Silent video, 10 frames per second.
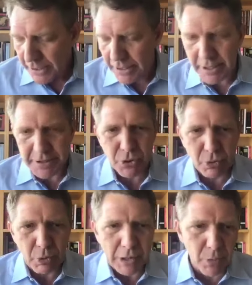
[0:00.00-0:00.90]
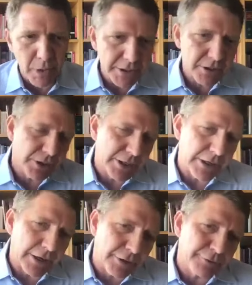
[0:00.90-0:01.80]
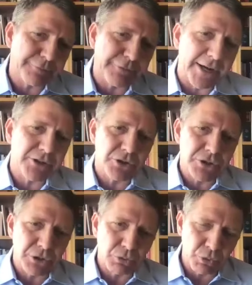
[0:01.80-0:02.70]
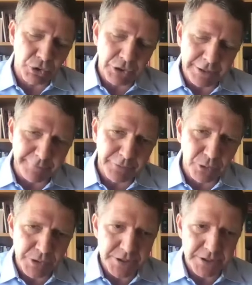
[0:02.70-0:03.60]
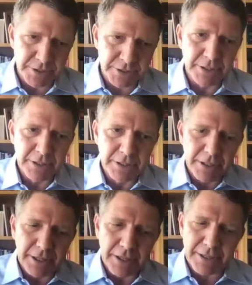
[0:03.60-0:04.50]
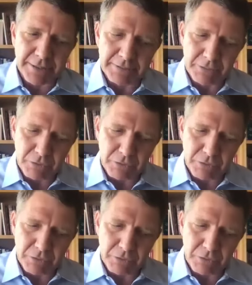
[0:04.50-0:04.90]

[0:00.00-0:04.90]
Uh, so I wanted to look at other factors that were influencing uh,